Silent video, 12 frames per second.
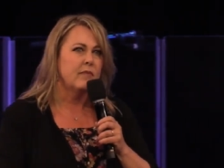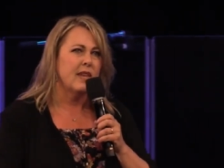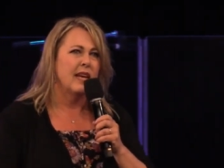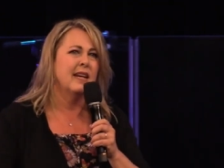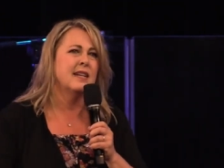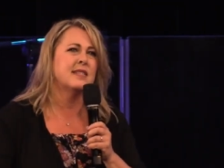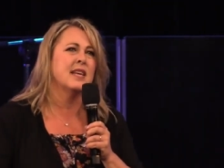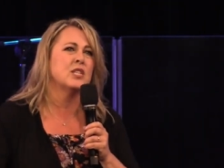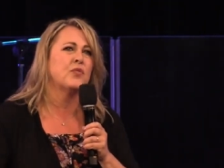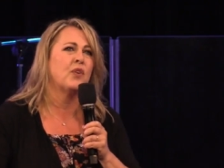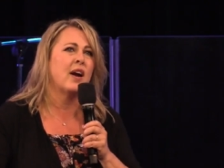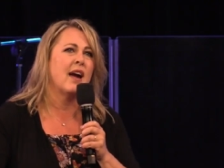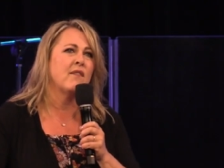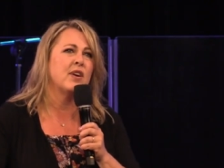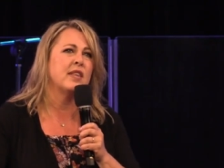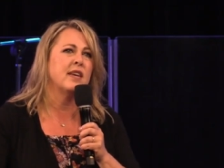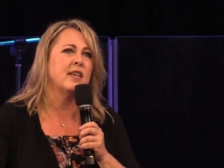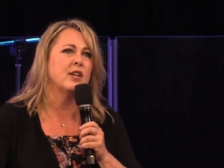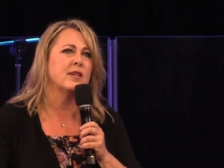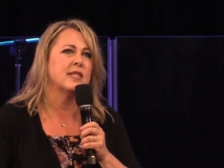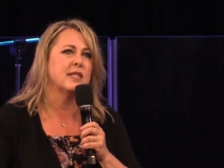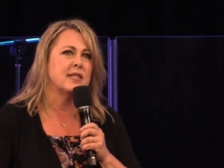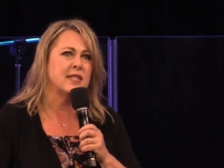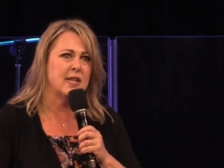And it says, For everything there is a
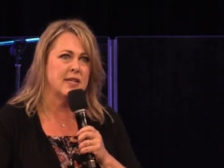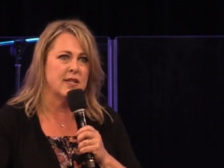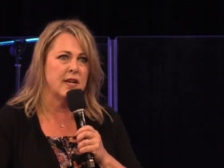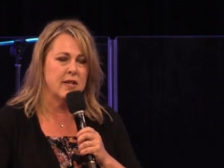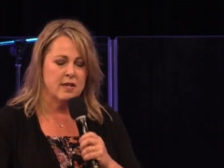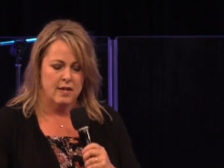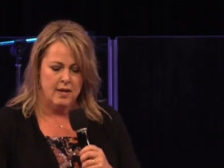season.